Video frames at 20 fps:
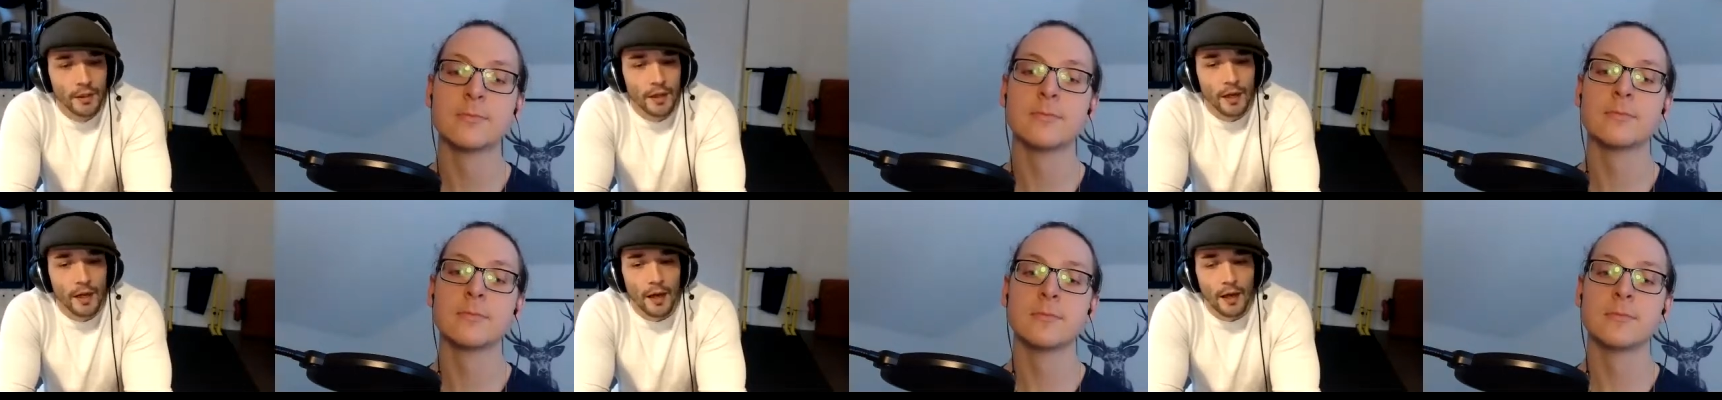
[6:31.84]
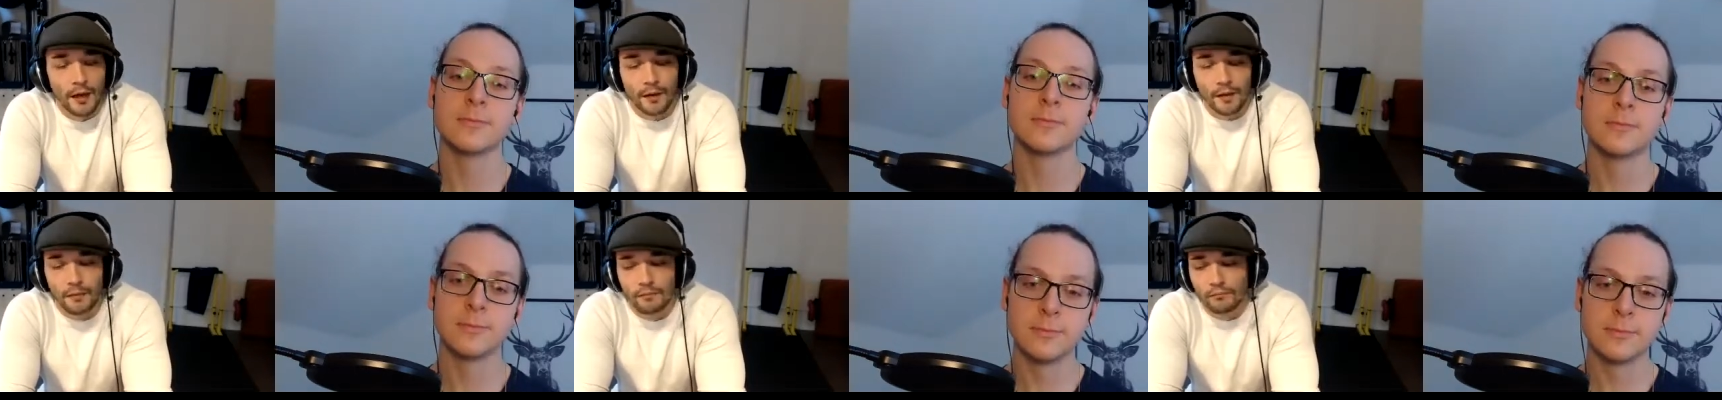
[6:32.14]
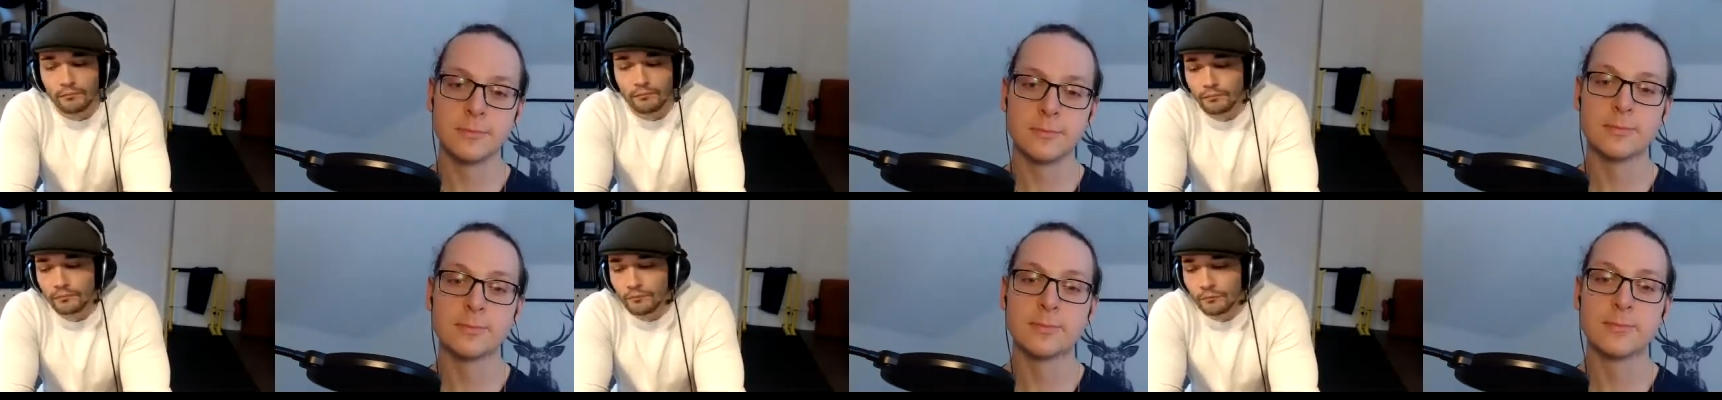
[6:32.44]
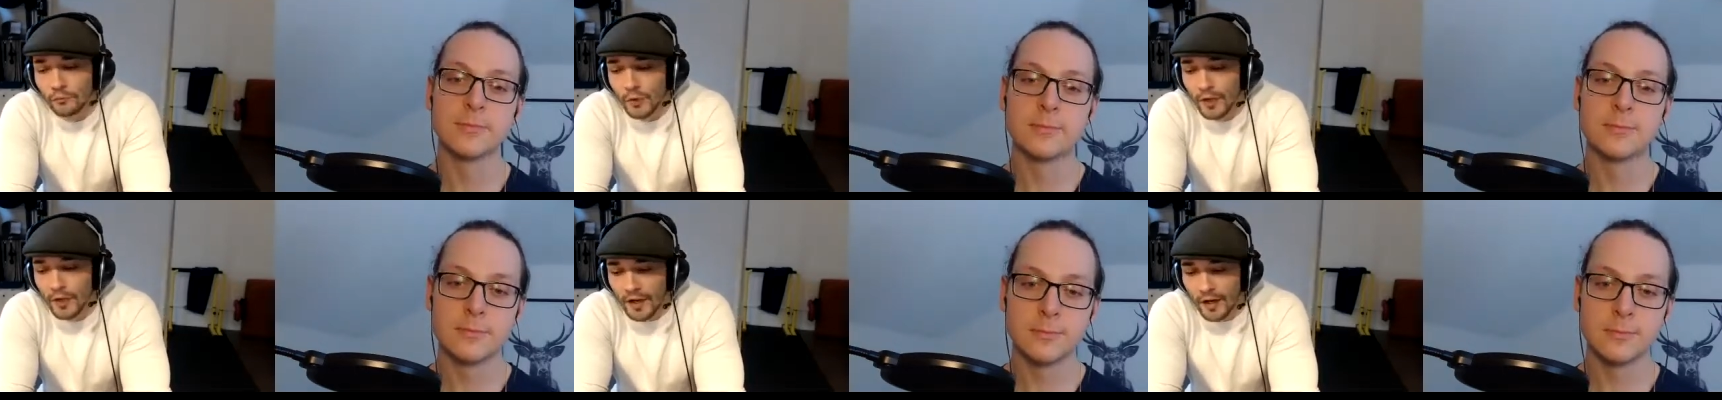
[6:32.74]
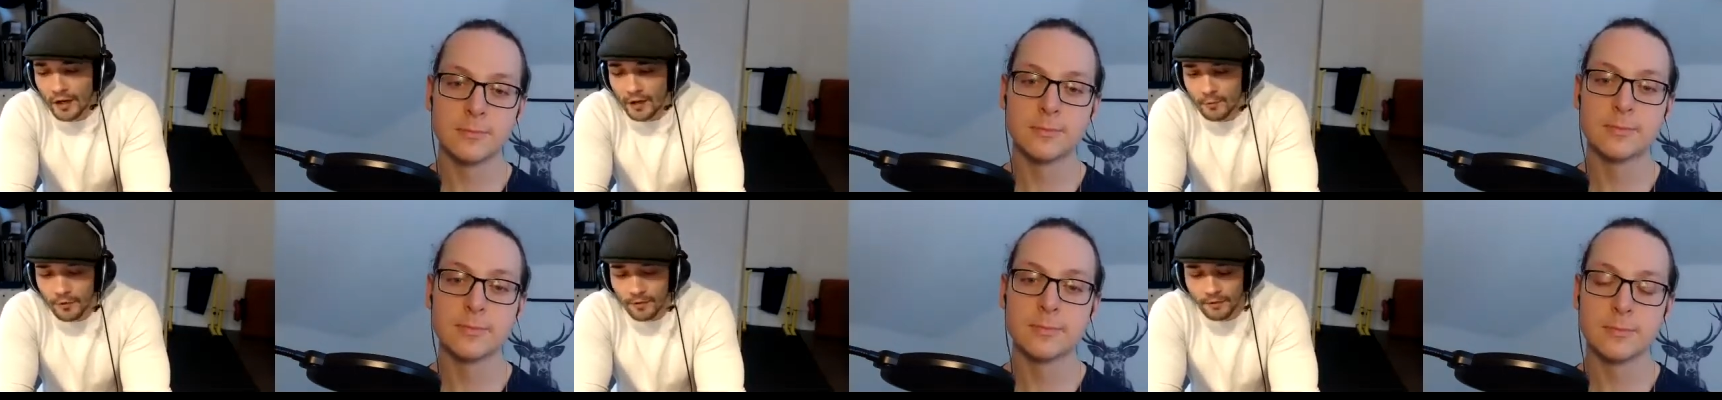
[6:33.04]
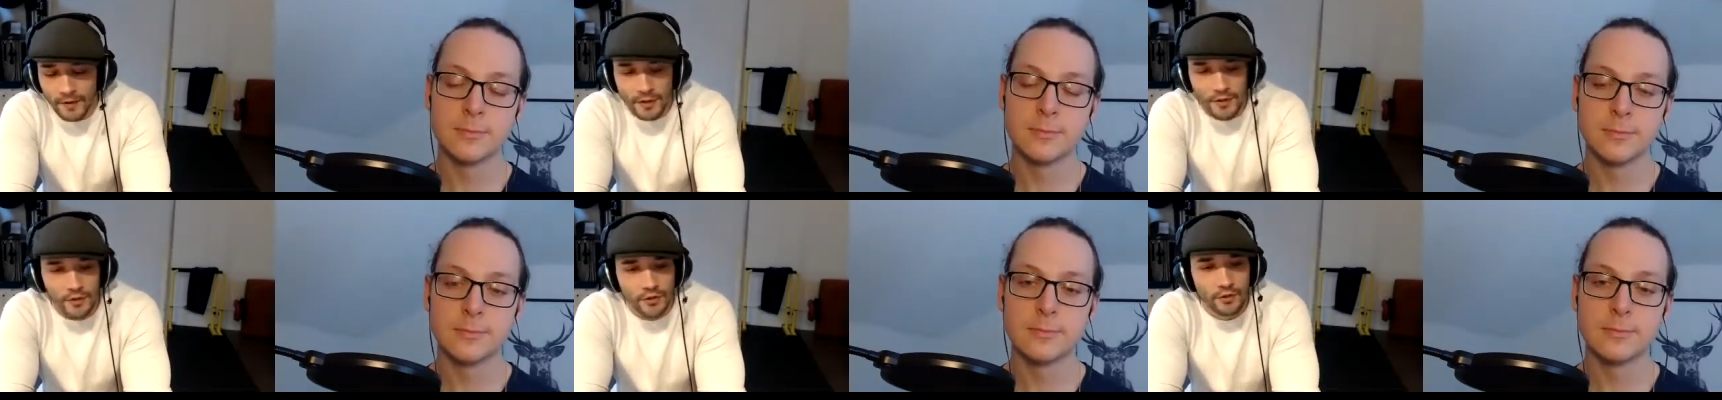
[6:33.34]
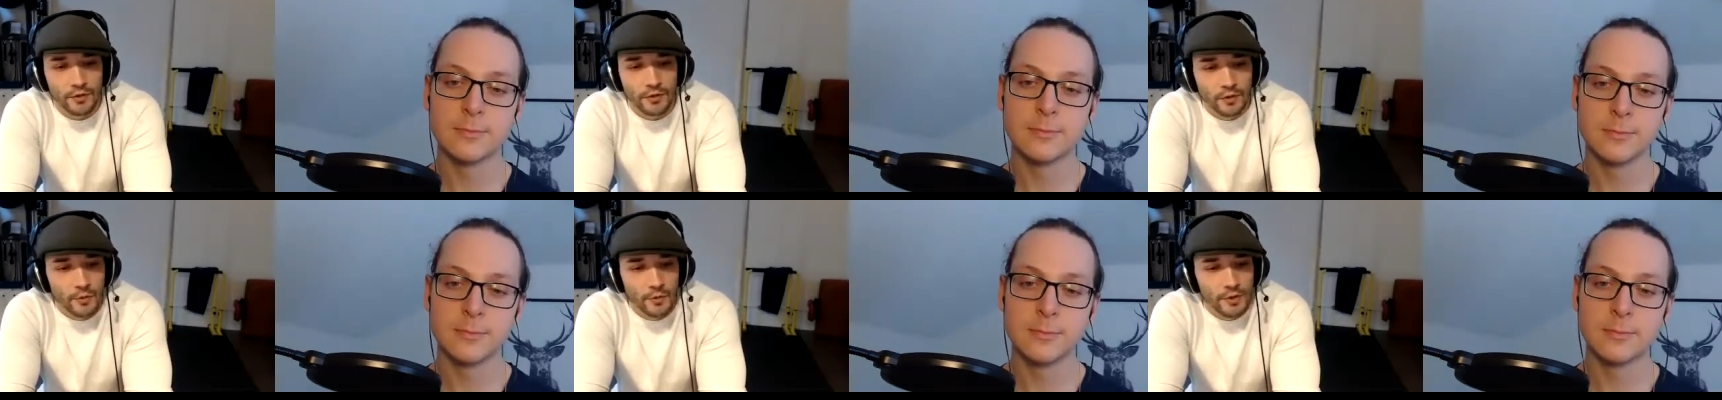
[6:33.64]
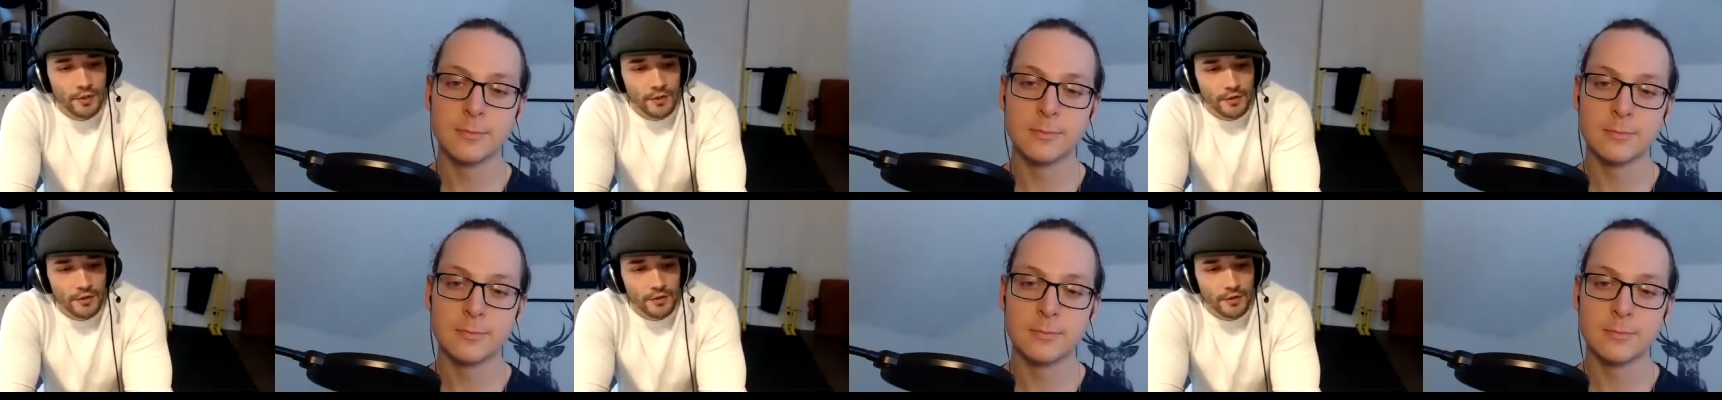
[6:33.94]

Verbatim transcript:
Speaker 1: um, what kind of professionals were you